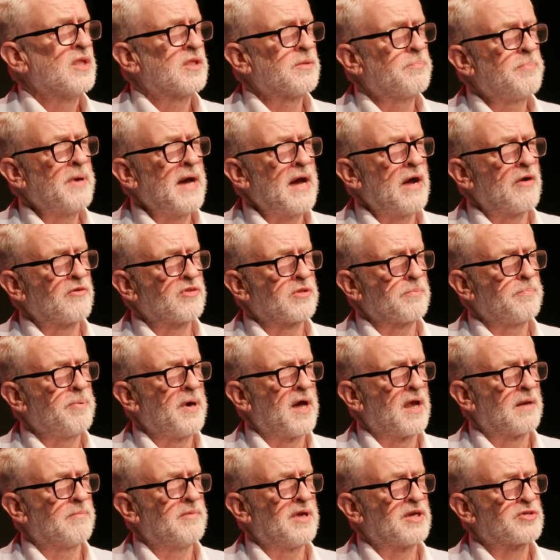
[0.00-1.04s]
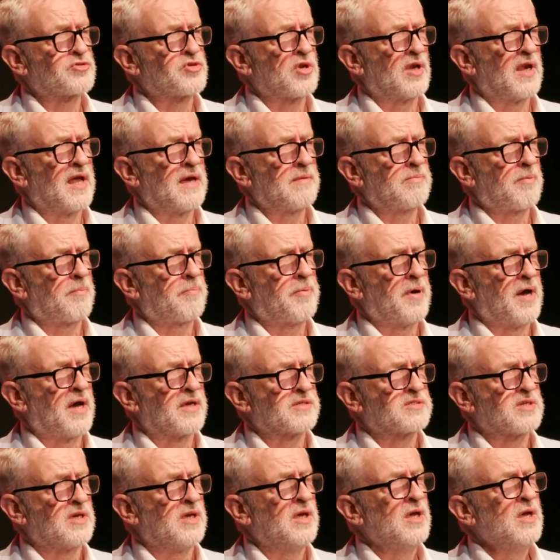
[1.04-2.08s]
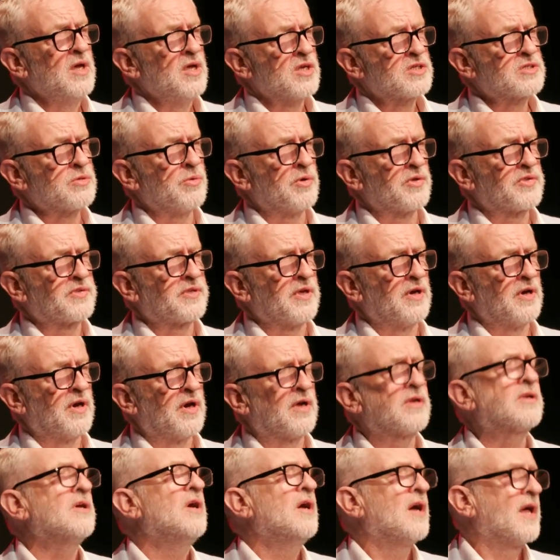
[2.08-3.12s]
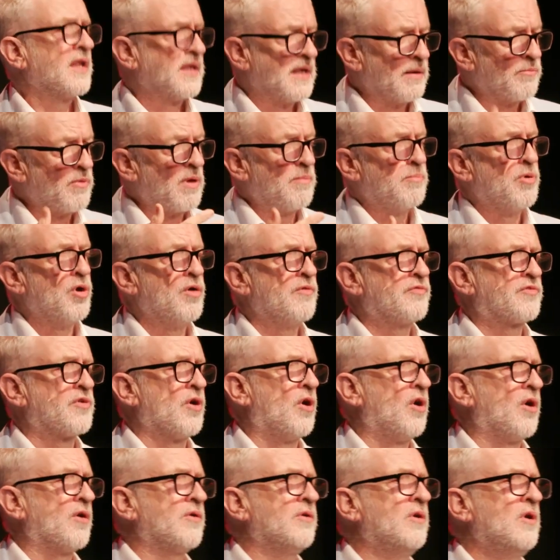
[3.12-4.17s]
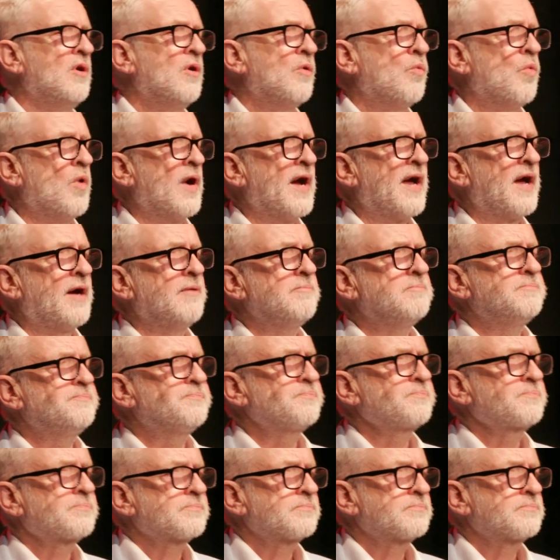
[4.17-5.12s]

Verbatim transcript: the power of the Parliamentary Labour Party to a third, and then we moved on where